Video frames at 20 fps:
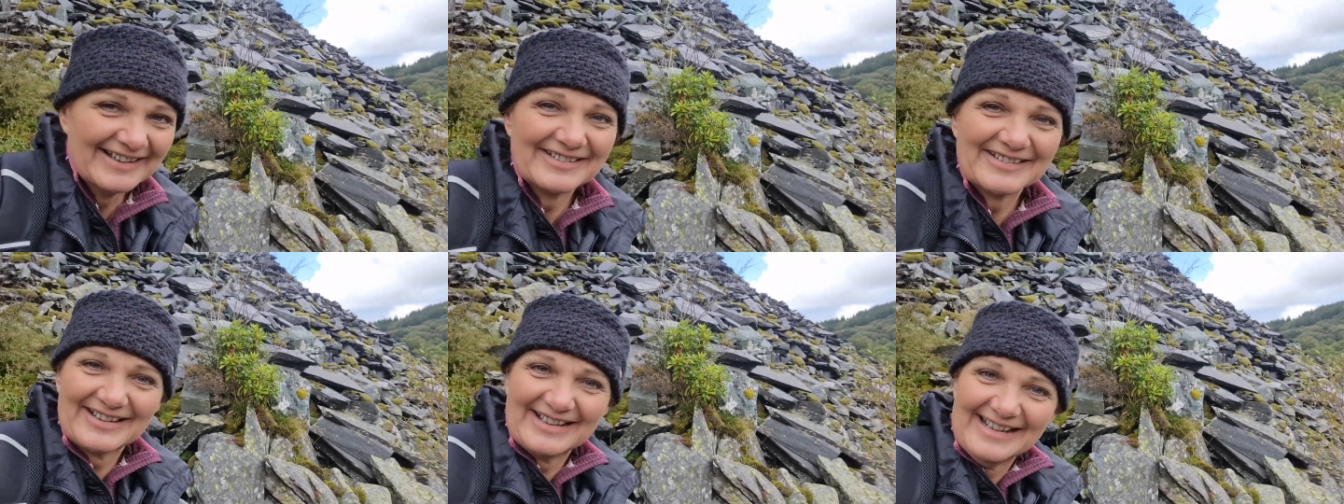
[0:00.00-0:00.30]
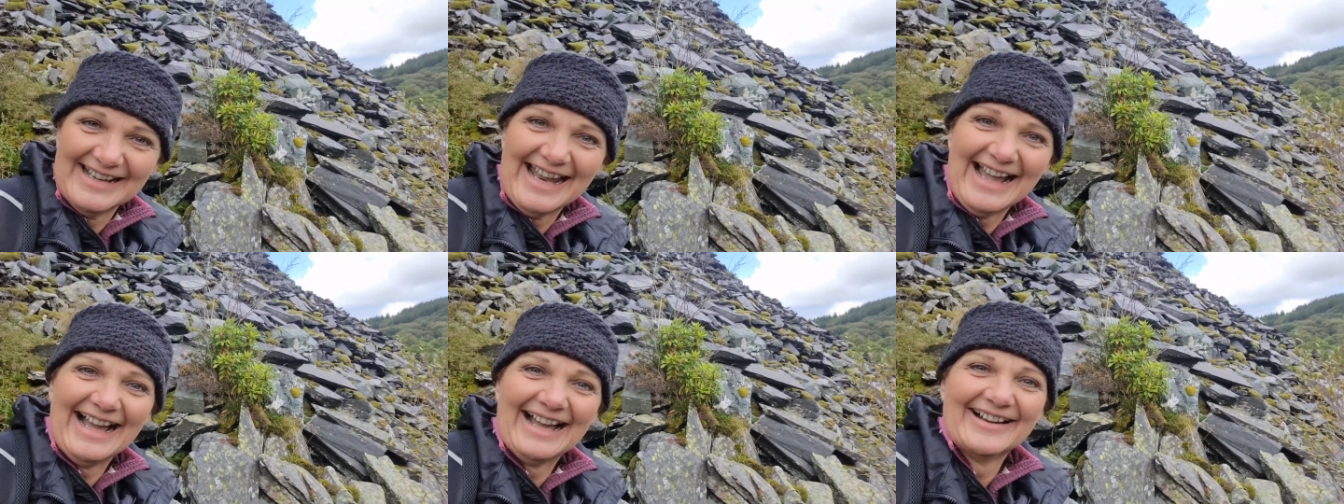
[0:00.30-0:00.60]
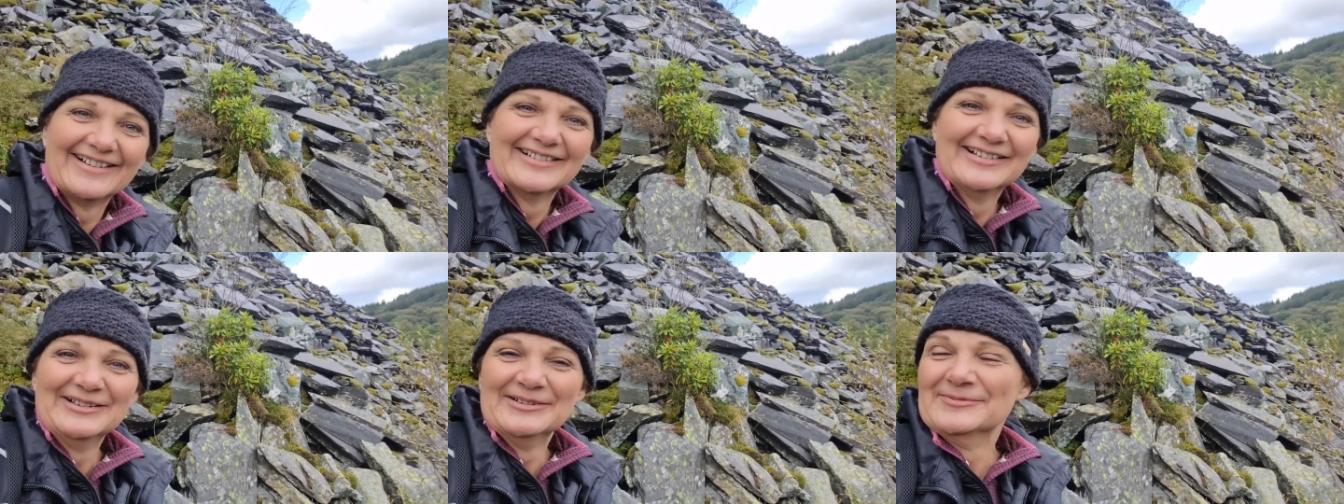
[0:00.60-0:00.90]
So
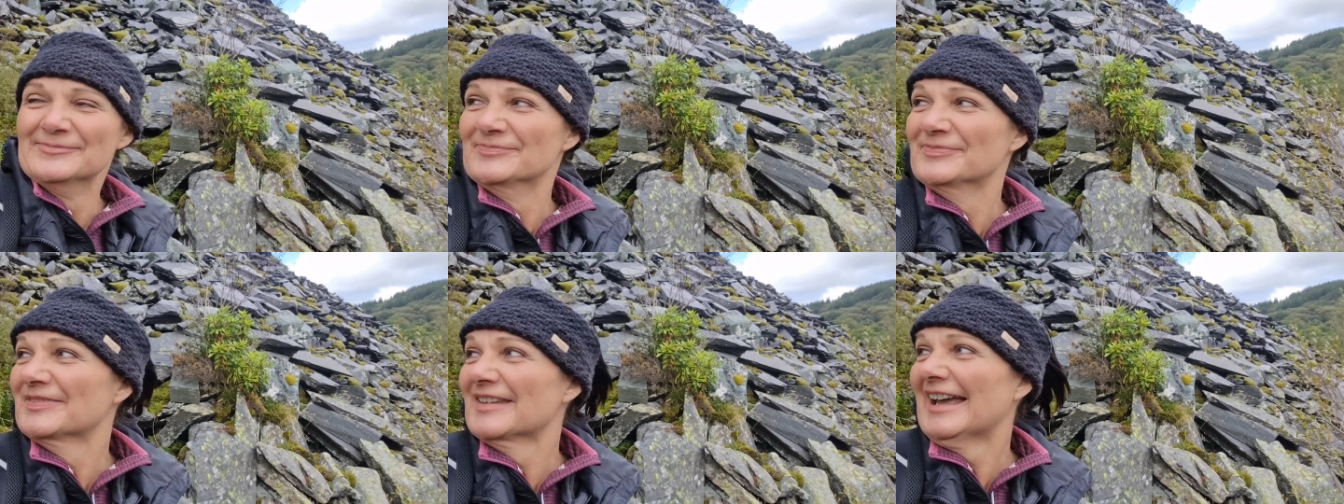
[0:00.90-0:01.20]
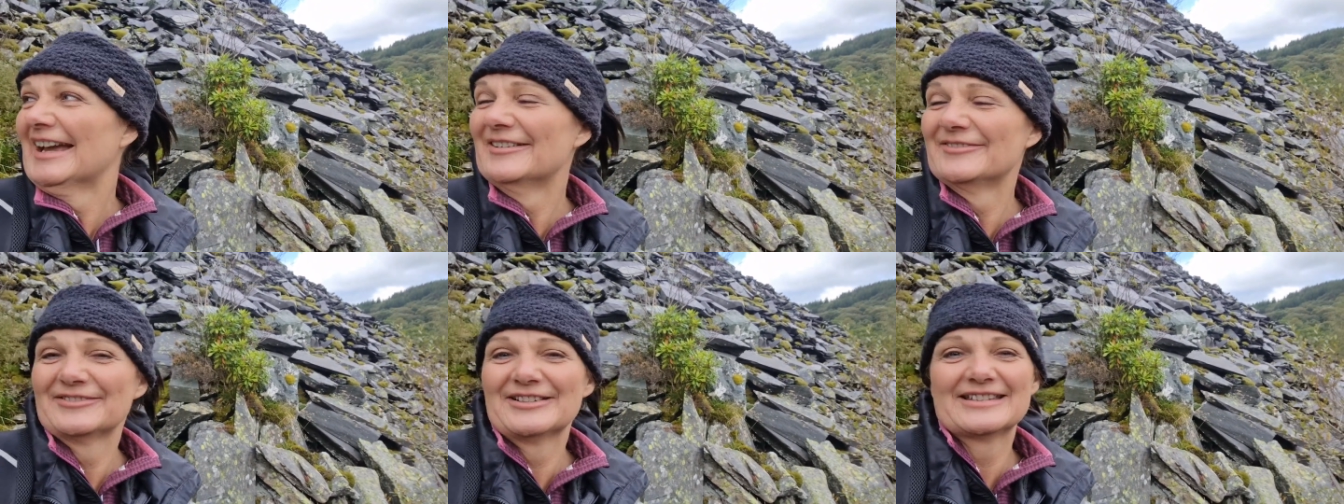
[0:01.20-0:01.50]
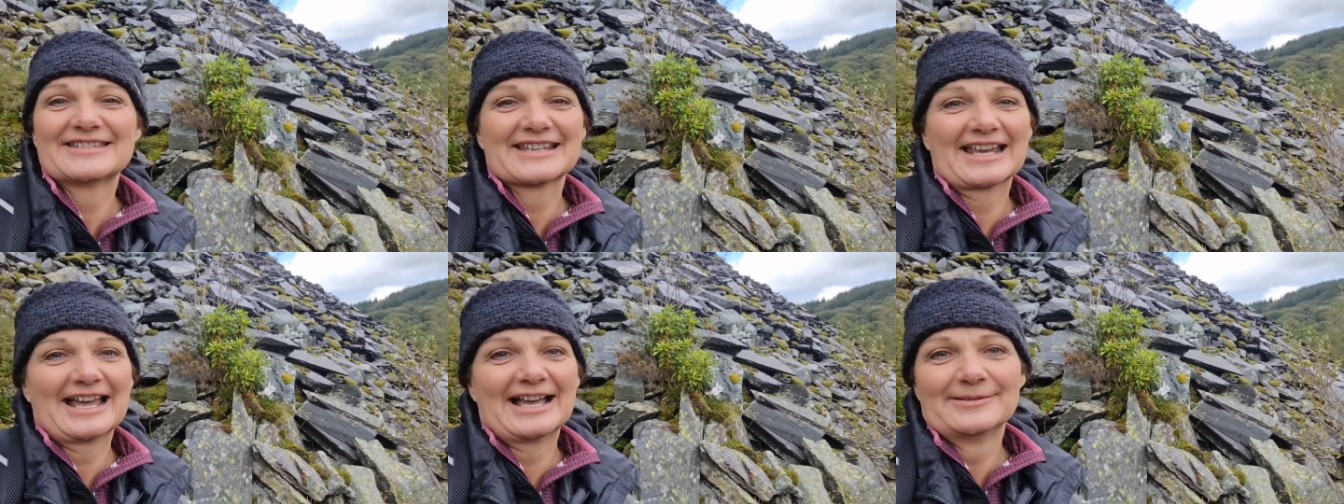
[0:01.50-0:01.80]
now,
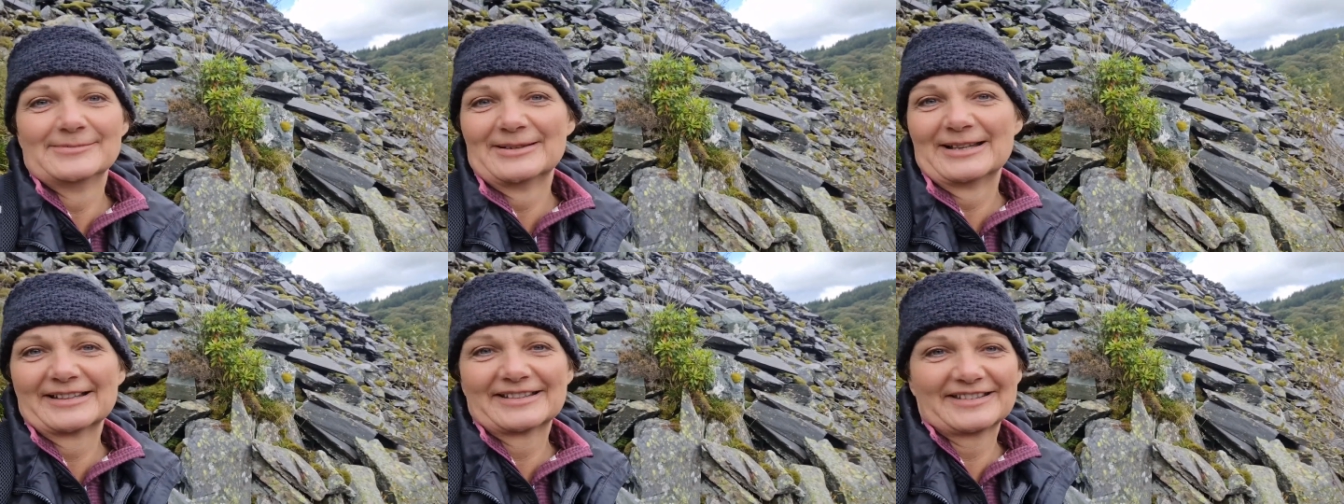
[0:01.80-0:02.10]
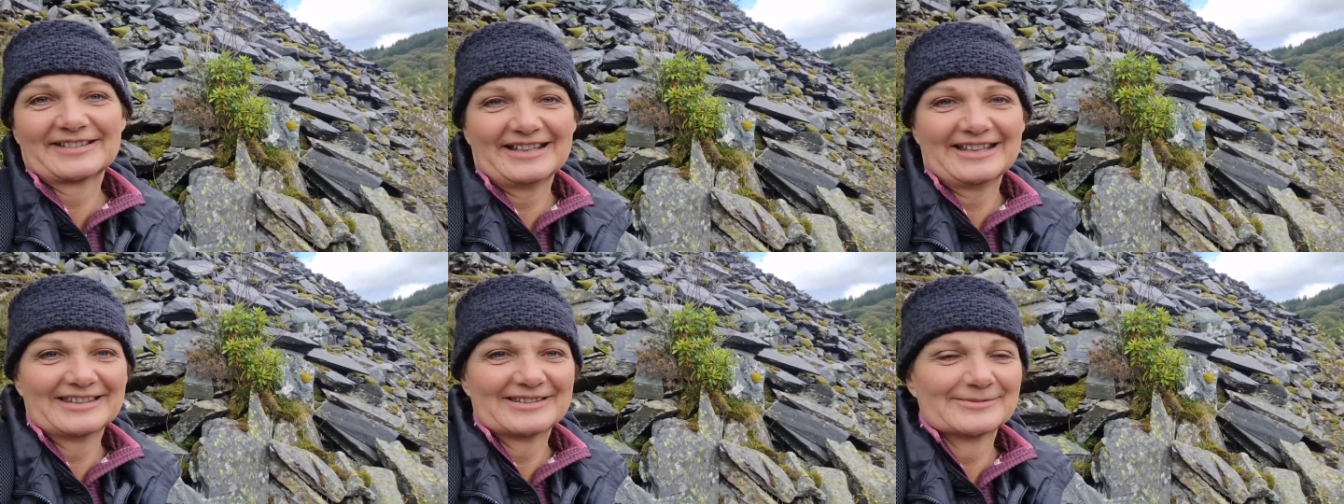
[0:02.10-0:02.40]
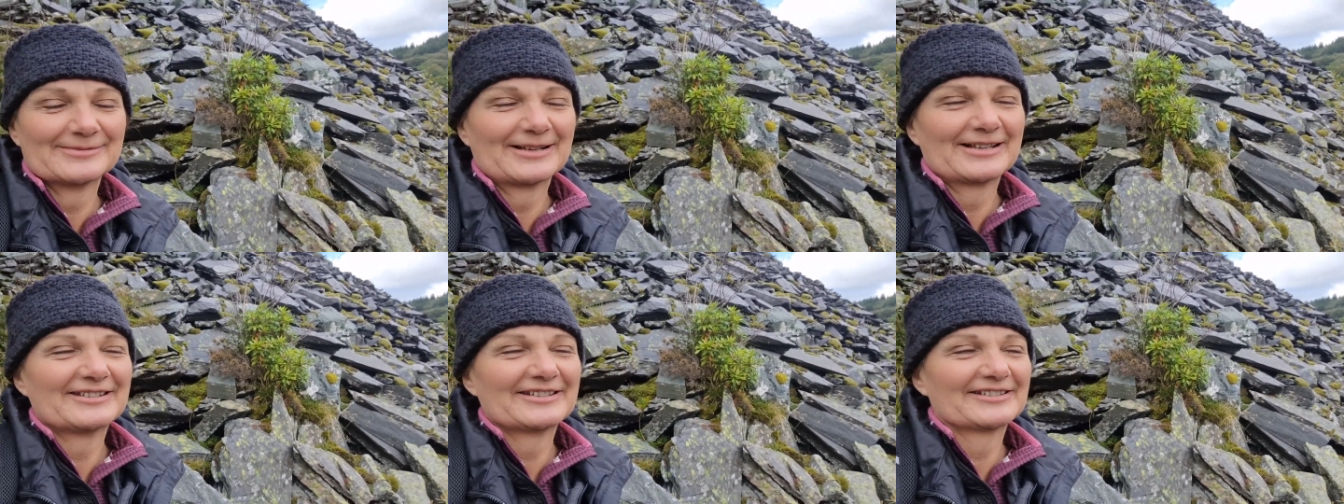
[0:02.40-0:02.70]
every time I see
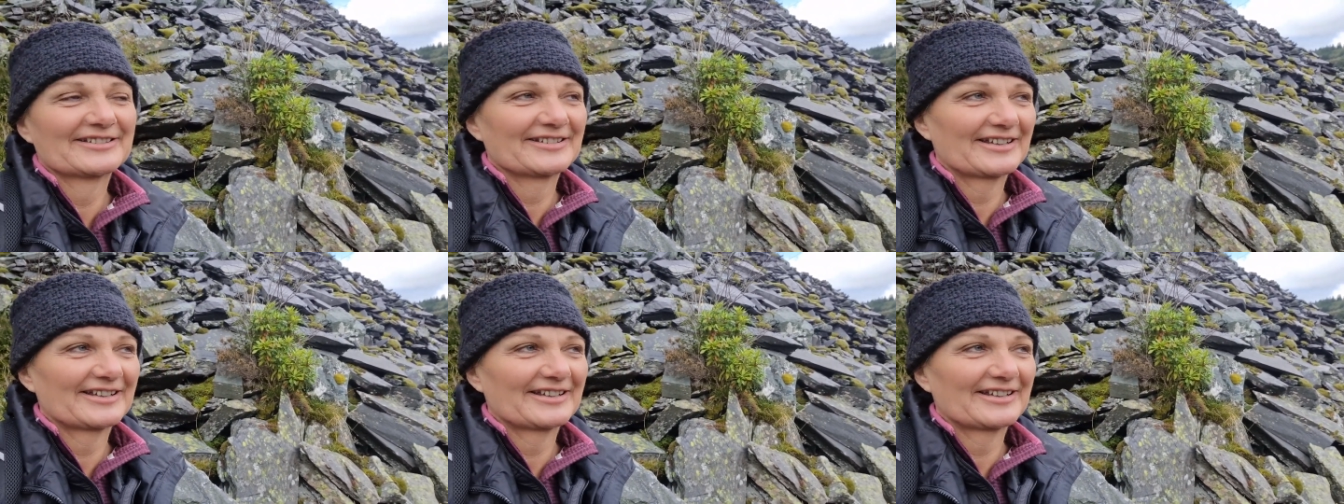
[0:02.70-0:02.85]
them, I